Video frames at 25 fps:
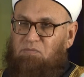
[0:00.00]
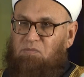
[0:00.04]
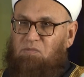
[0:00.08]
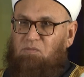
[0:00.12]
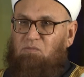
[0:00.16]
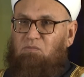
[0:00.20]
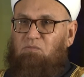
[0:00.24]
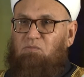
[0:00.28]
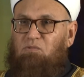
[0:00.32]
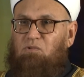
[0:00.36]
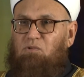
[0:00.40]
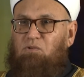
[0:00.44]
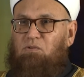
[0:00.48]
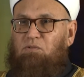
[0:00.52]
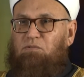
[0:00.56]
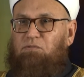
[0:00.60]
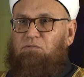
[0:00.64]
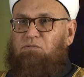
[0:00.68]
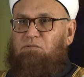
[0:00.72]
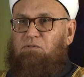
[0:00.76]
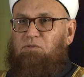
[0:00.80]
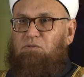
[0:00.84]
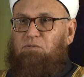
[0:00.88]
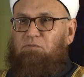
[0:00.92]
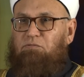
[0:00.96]

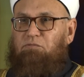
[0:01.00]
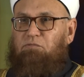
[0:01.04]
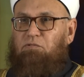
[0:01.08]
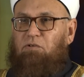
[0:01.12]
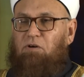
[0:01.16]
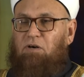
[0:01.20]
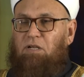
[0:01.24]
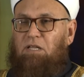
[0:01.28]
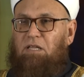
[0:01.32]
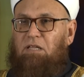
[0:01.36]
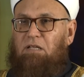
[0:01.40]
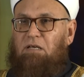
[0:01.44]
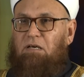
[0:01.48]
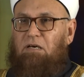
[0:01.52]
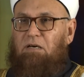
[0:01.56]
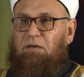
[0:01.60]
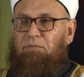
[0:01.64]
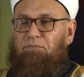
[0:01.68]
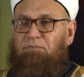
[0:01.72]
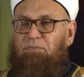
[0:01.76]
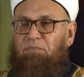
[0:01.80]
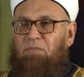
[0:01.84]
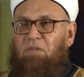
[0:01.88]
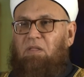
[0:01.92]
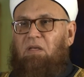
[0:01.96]
moved further,
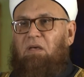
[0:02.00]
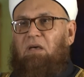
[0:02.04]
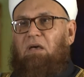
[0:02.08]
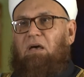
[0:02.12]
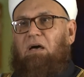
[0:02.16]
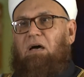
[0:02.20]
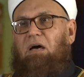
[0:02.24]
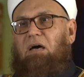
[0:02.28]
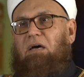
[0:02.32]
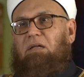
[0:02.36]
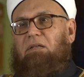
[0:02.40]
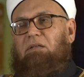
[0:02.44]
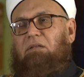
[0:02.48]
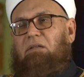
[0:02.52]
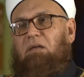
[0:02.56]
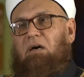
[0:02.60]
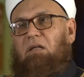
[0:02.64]
and